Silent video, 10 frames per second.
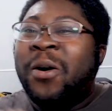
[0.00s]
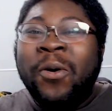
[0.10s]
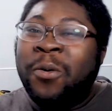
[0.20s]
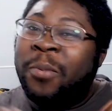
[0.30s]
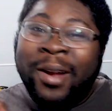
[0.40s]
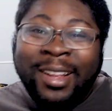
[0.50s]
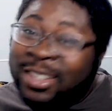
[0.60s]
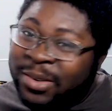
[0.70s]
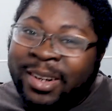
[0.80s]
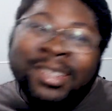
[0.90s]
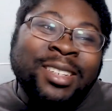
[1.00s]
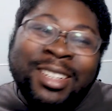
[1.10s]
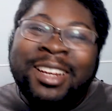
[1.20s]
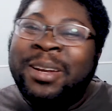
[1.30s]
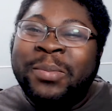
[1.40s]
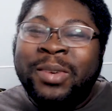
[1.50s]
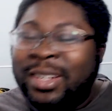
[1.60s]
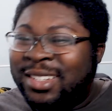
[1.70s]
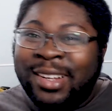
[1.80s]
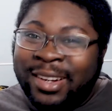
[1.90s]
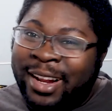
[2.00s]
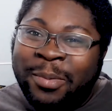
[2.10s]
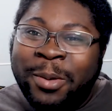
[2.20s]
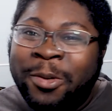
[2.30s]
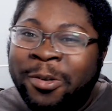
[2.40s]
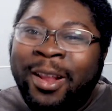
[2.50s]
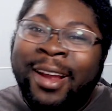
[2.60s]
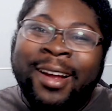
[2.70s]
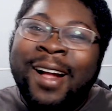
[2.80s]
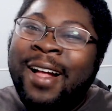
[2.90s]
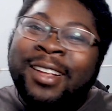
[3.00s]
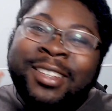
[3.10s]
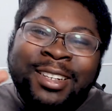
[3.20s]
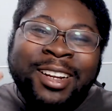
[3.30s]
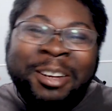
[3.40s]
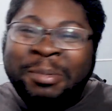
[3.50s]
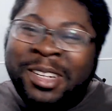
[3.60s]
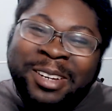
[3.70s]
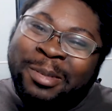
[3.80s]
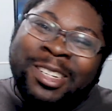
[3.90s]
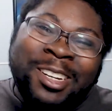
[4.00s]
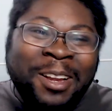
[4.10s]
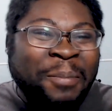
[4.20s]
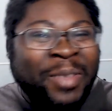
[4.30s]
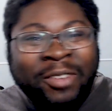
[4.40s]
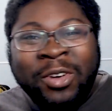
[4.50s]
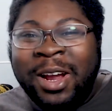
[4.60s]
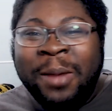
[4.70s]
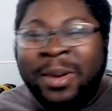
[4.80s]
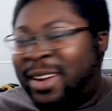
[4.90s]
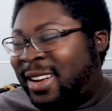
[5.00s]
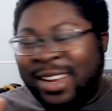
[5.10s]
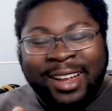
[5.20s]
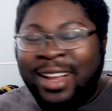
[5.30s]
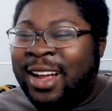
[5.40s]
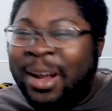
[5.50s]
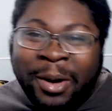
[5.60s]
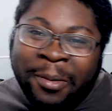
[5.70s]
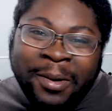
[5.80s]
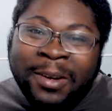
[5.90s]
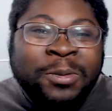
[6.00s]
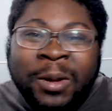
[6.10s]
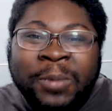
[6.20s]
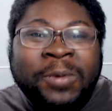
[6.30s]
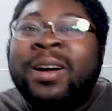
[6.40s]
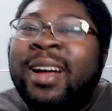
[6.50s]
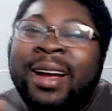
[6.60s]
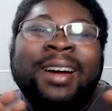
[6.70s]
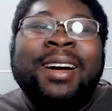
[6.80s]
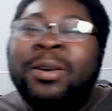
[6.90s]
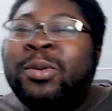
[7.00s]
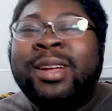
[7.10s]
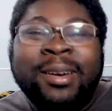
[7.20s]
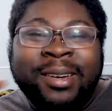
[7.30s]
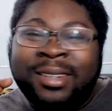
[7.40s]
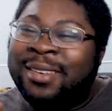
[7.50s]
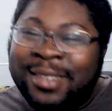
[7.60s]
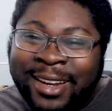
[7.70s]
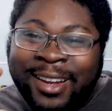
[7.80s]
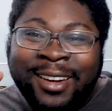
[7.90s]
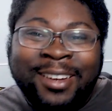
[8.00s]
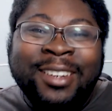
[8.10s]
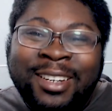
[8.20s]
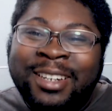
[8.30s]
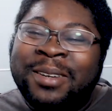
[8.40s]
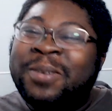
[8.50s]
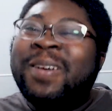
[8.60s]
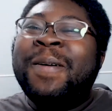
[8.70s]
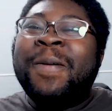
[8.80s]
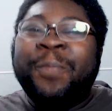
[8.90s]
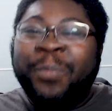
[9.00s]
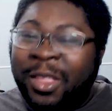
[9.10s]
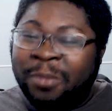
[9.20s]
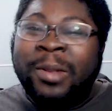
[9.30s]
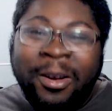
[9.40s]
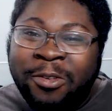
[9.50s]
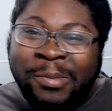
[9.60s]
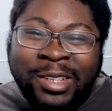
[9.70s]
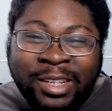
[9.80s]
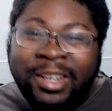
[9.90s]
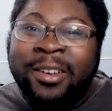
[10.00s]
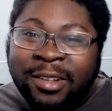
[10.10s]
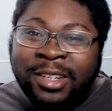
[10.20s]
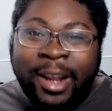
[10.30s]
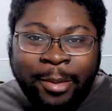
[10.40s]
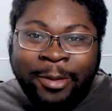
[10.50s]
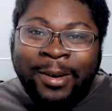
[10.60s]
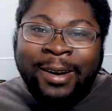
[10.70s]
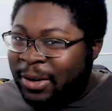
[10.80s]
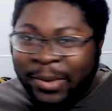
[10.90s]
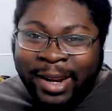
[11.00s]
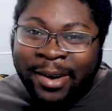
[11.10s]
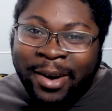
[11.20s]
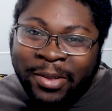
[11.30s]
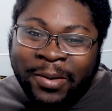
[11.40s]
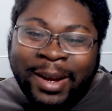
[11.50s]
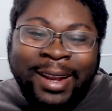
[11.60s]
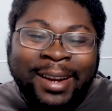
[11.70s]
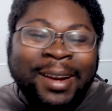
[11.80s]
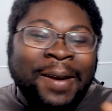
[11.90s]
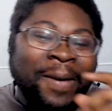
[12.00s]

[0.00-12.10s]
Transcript: Or bring it straight to Steam, because there are a lot of people who are Steam, never Epic. I'm not one of those people. I care as long as I get a good deal and the platform is secure and stable. Don't care either way.